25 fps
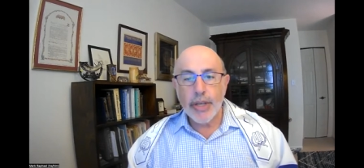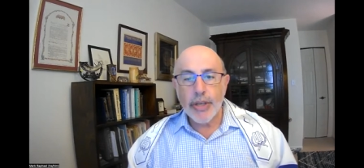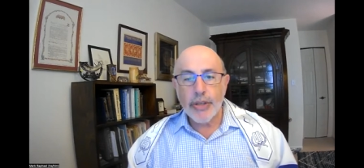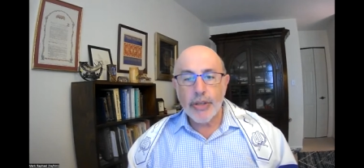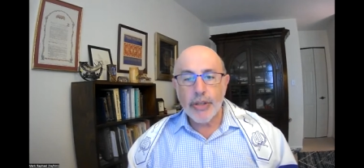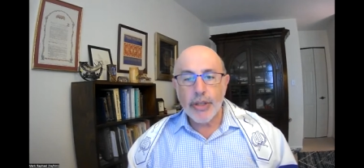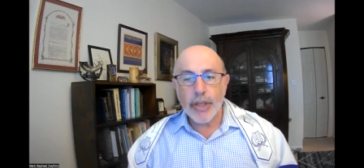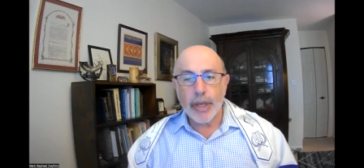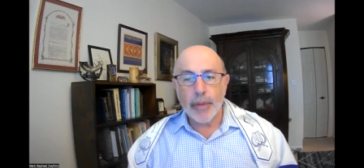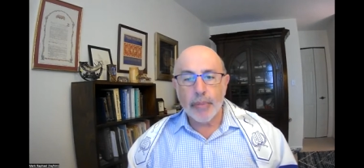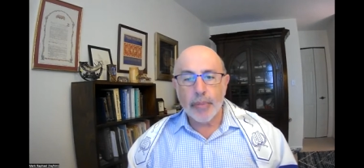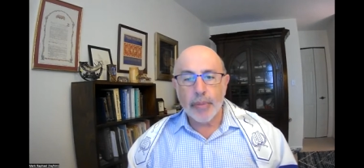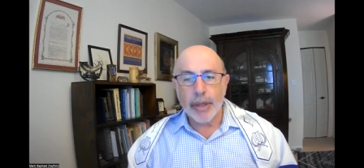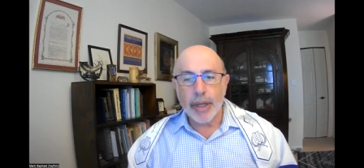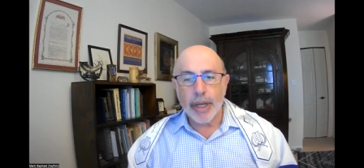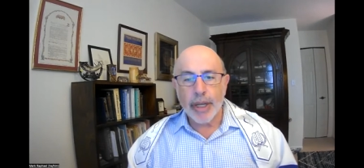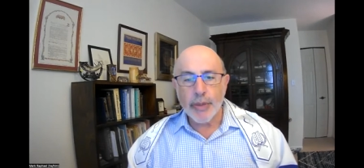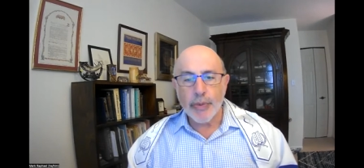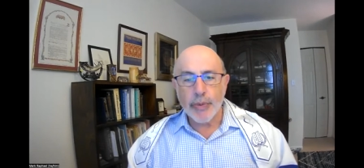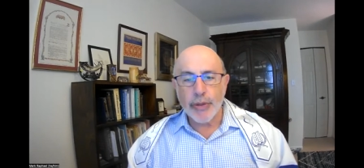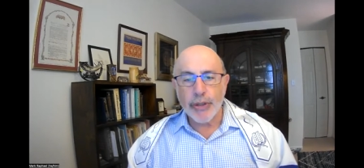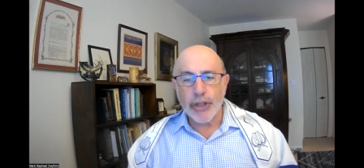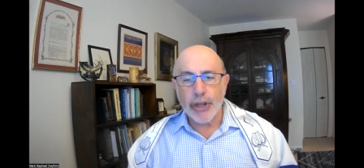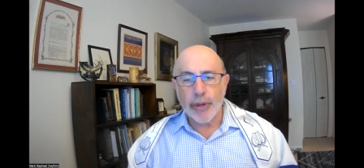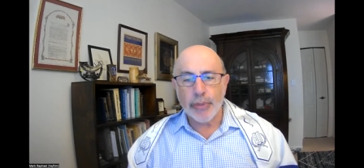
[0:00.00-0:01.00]
Skipping as
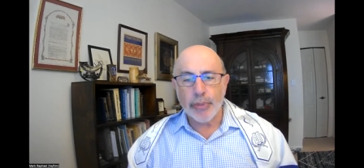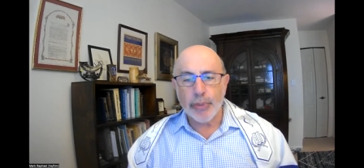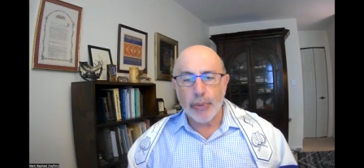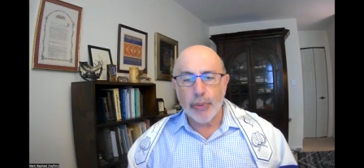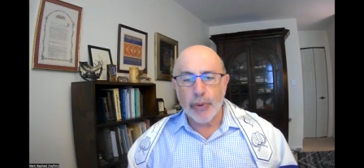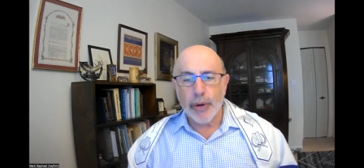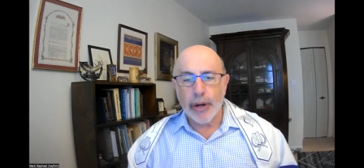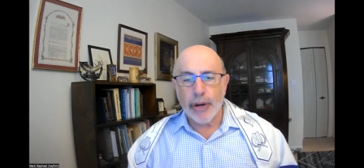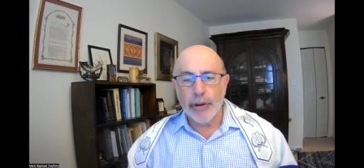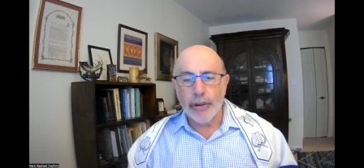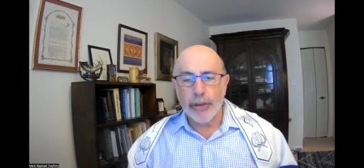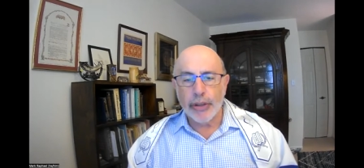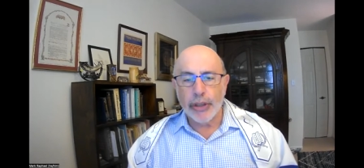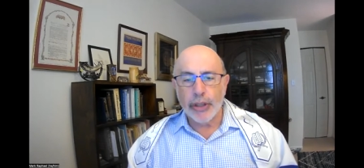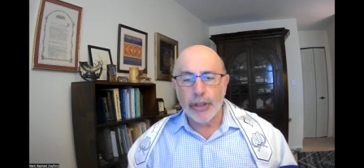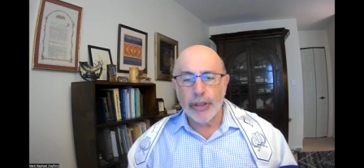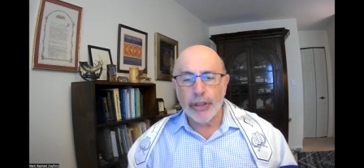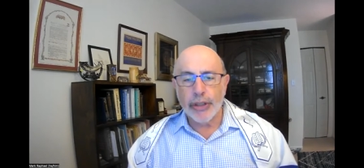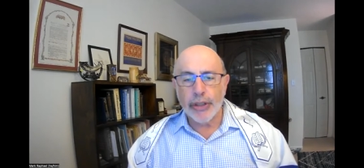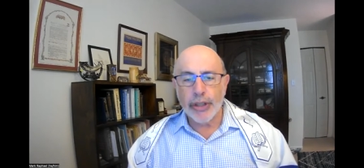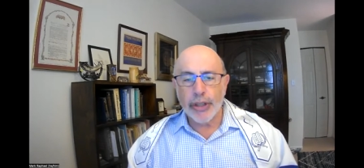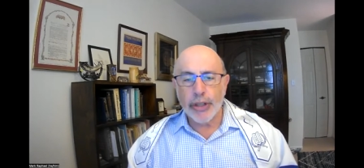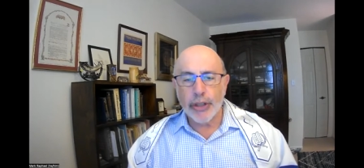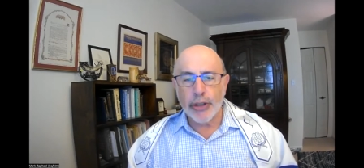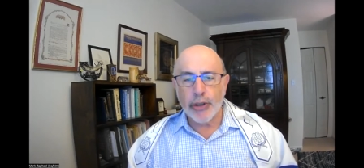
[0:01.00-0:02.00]
we jump around a little
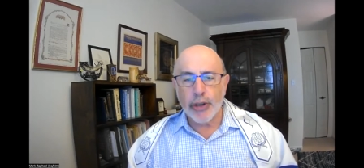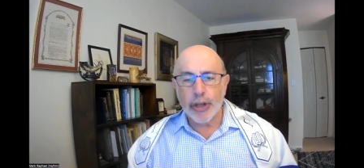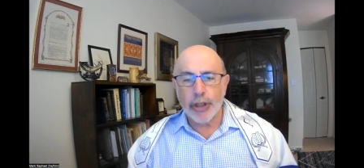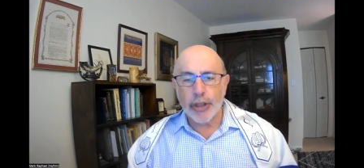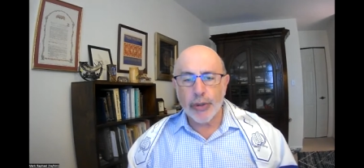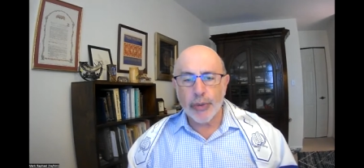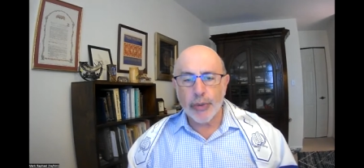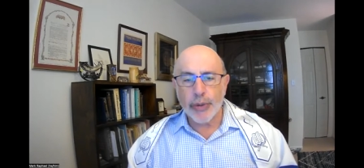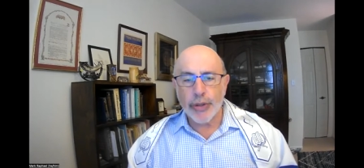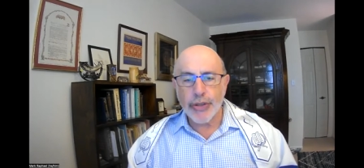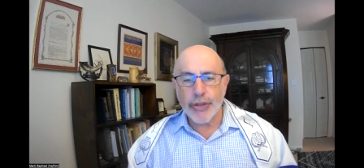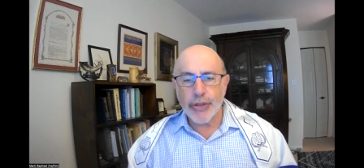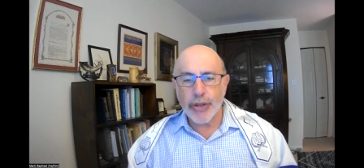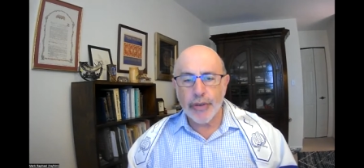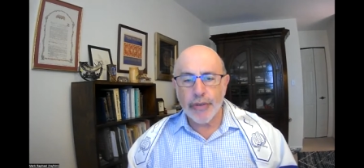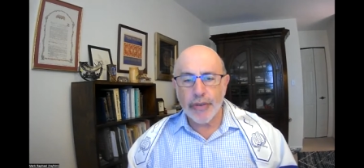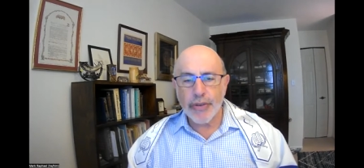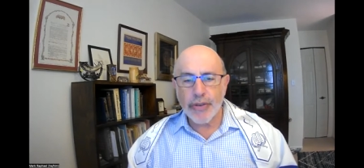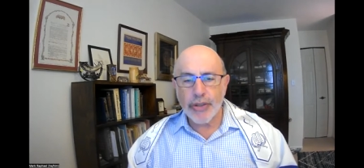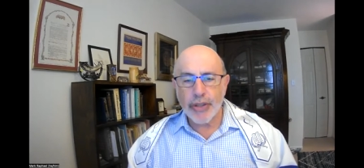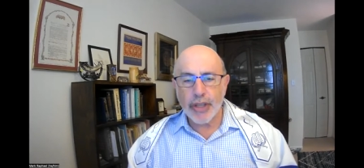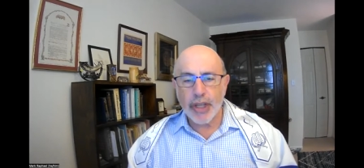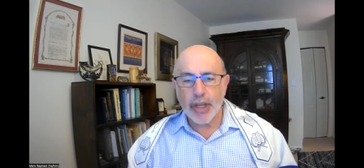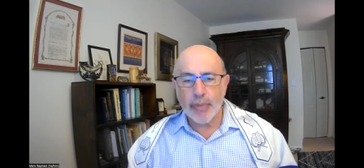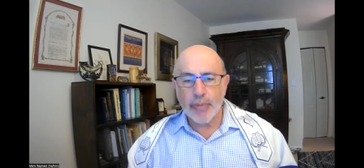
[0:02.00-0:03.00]
in the introductory service
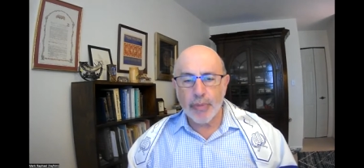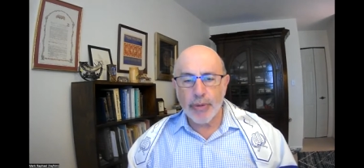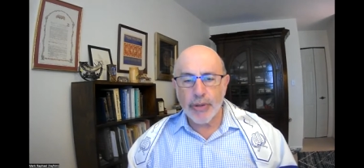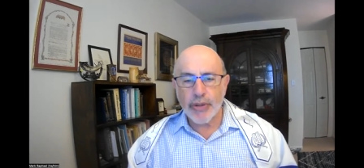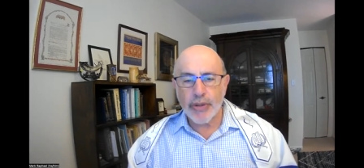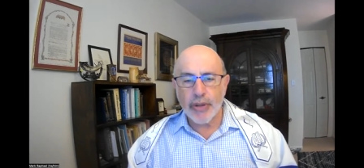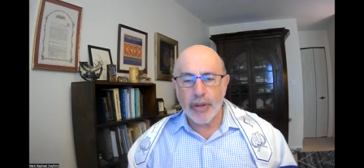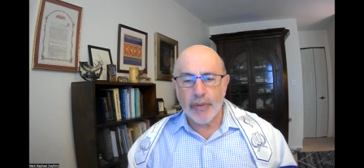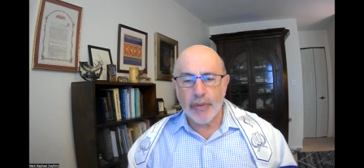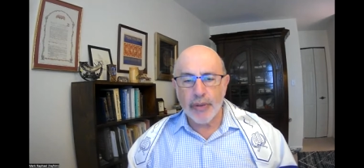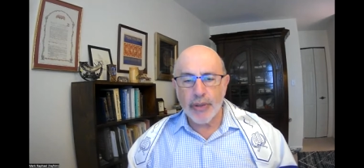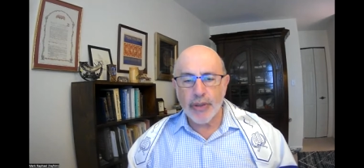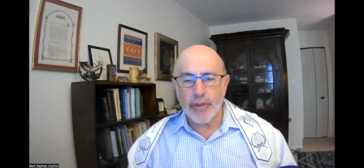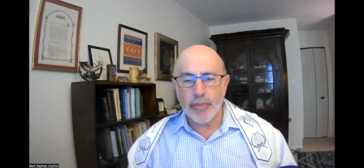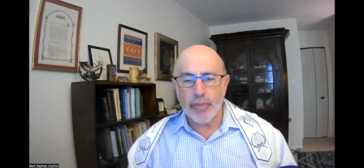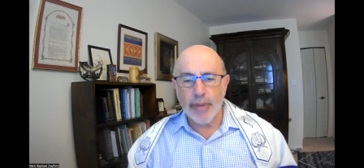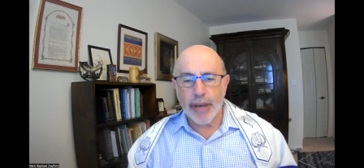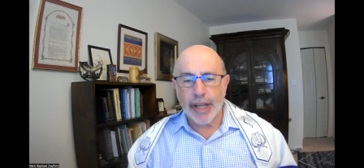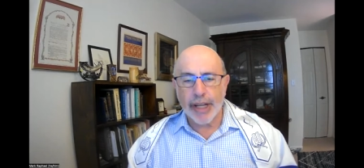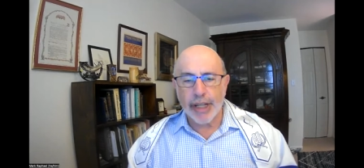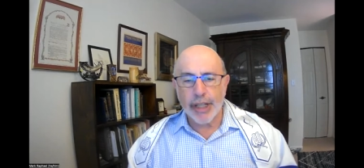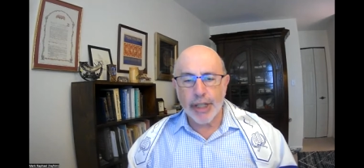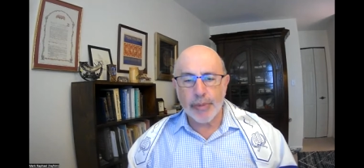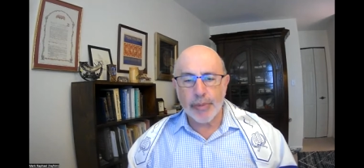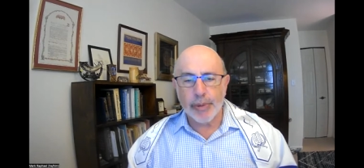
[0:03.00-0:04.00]
to keep the service a
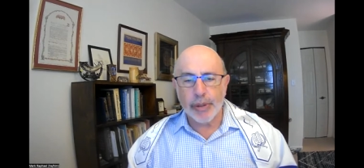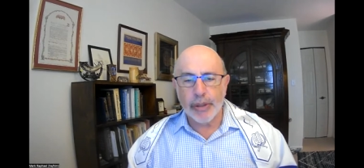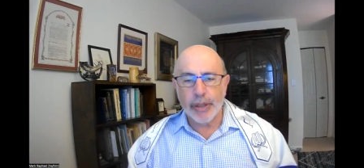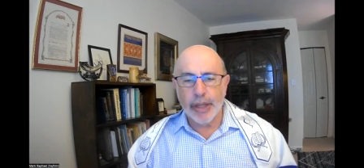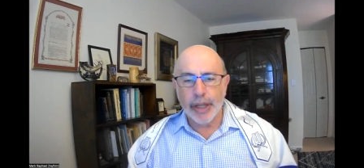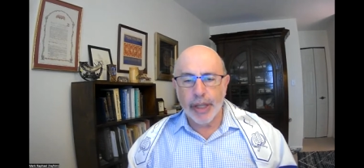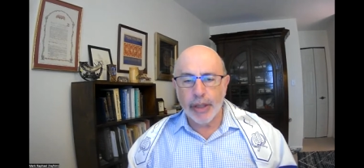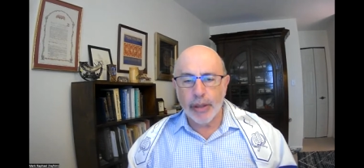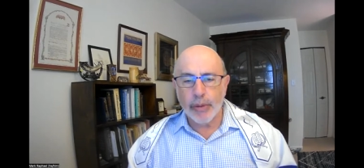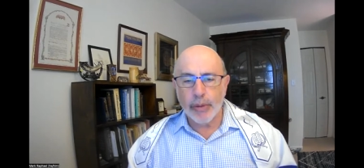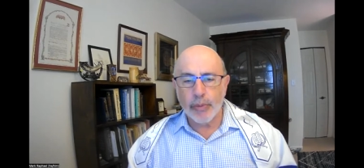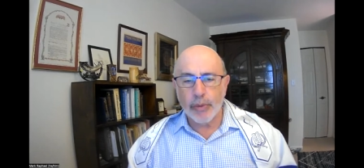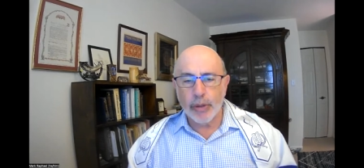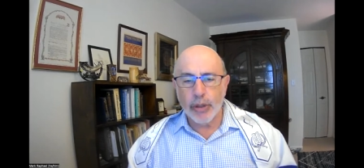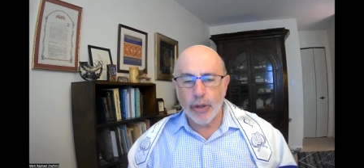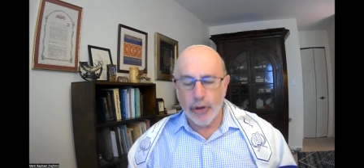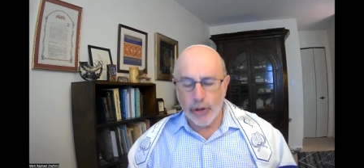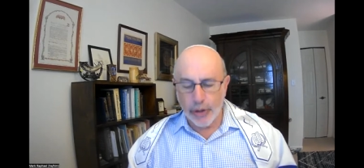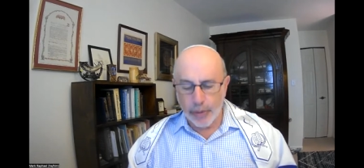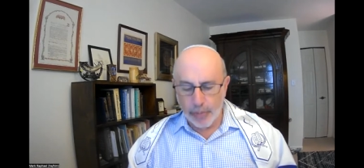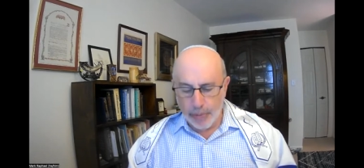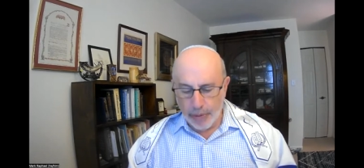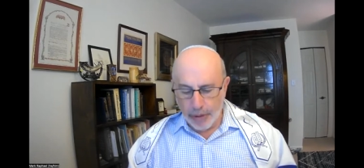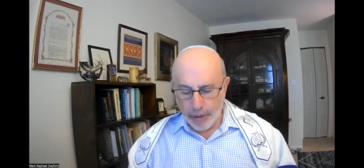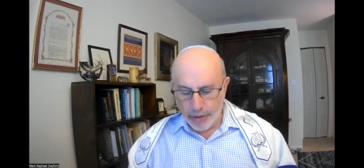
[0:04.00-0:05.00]
manageable length, we'll go to
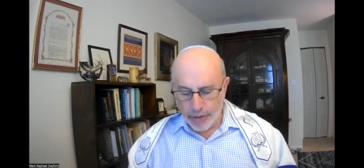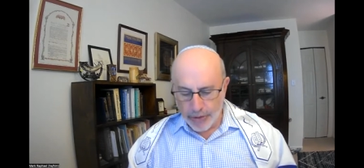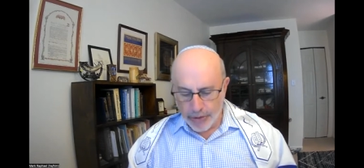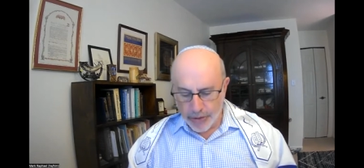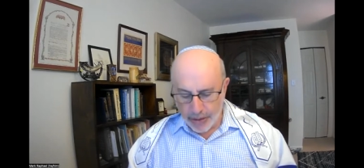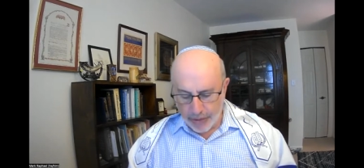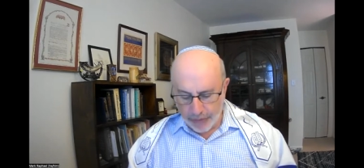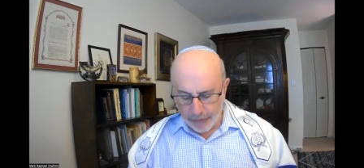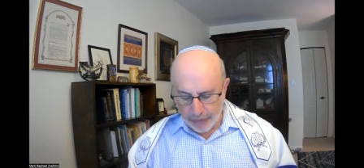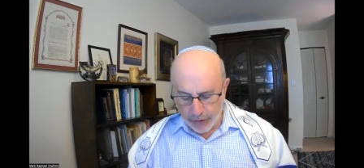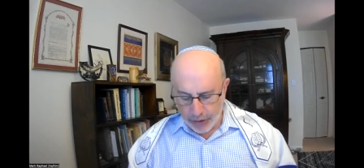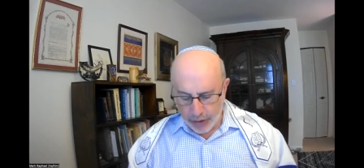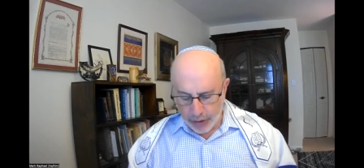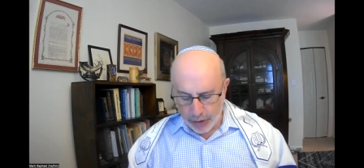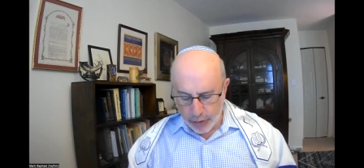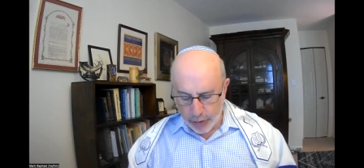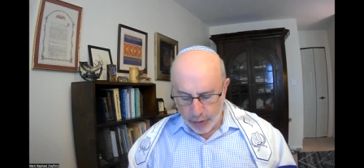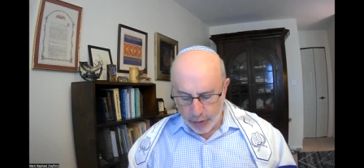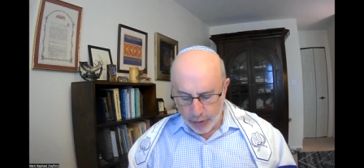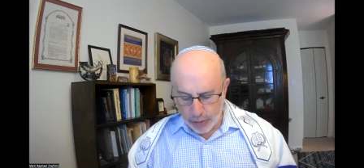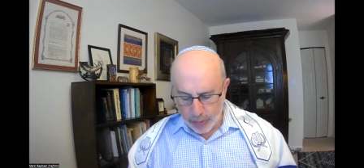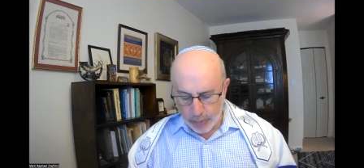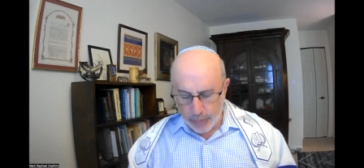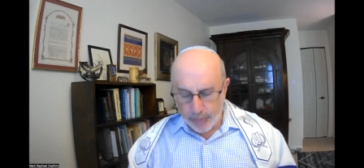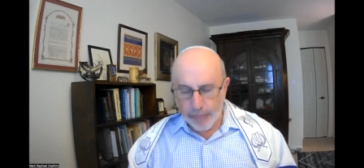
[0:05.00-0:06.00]
page
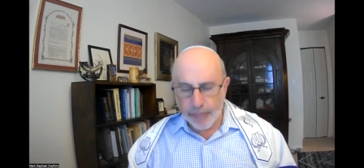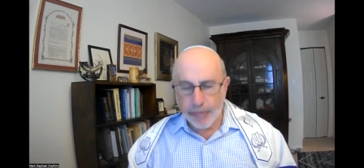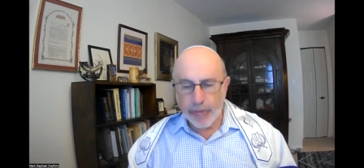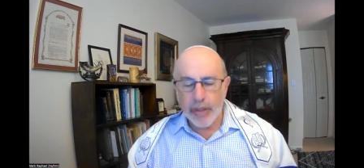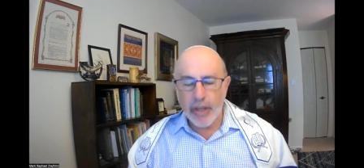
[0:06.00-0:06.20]
72,